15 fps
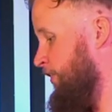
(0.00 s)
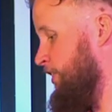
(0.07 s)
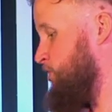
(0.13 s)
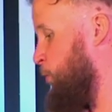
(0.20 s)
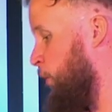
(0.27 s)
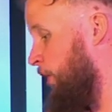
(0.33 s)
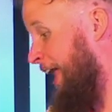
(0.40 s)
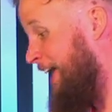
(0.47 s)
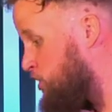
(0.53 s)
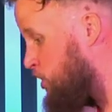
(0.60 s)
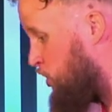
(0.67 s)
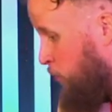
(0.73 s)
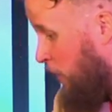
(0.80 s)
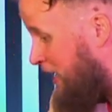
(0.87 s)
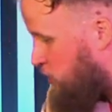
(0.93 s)
This word, I
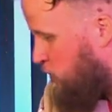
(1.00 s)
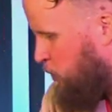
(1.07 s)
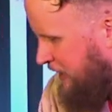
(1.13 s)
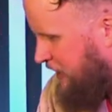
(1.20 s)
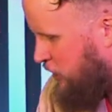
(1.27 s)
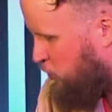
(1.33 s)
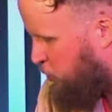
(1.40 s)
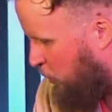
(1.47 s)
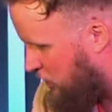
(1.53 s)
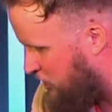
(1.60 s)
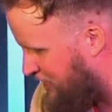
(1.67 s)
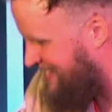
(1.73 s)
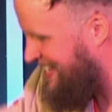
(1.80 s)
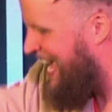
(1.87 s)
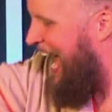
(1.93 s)
trust what this word says.